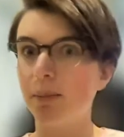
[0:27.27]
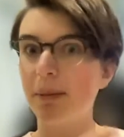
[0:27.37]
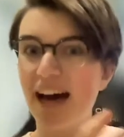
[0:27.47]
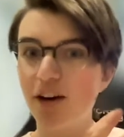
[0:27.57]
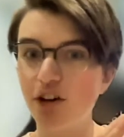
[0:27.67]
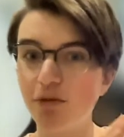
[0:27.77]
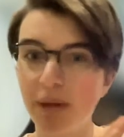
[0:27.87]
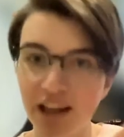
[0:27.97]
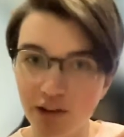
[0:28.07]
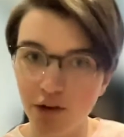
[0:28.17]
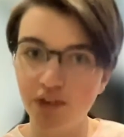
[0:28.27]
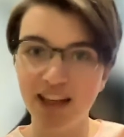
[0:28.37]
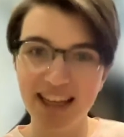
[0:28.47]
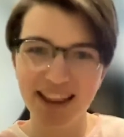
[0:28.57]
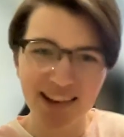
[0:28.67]
the pattern of
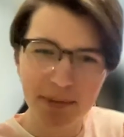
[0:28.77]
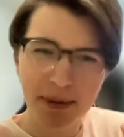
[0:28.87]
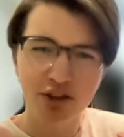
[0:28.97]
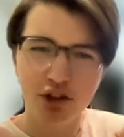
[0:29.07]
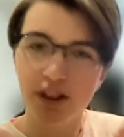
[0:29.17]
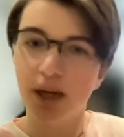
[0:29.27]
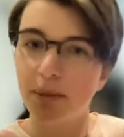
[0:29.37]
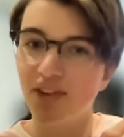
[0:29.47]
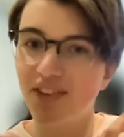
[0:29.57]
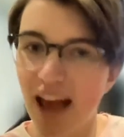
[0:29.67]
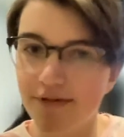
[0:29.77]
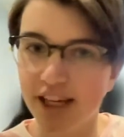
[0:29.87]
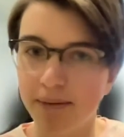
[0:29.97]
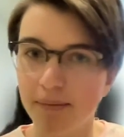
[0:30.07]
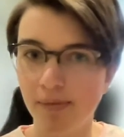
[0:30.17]
pixels in this picture of the number
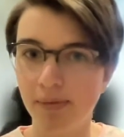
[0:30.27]
7